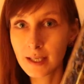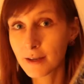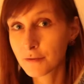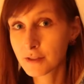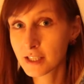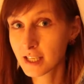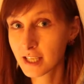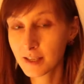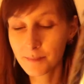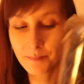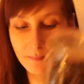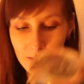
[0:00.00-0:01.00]
leaf
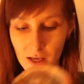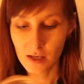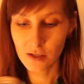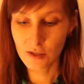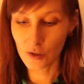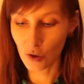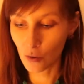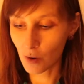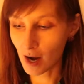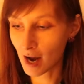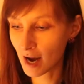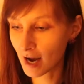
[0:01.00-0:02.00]
tea.
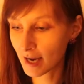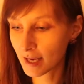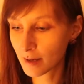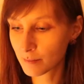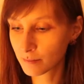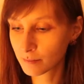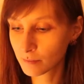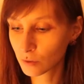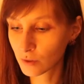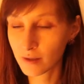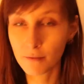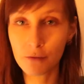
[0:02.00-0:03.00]
So I am
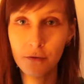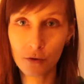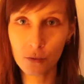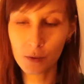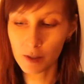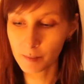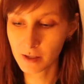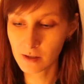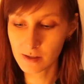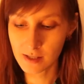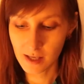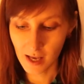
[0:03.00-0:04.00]
looking forward,
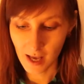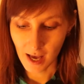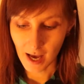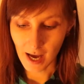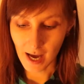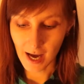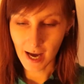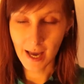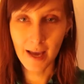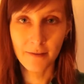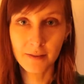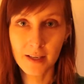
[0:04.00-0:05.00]
because I
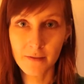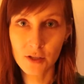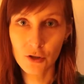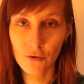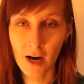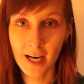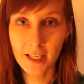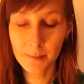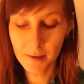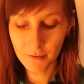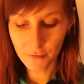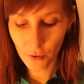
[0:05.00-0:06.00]
have never tried it
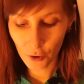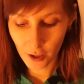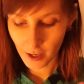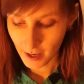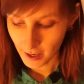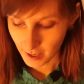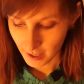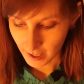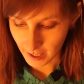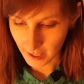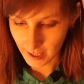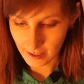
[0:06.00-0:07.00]
before,
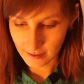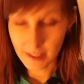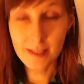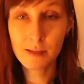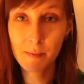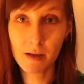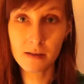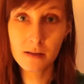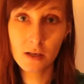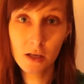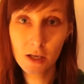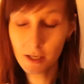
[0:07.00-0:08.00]
and it smells
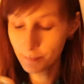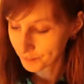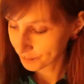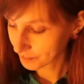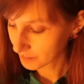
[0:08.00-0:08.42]
good.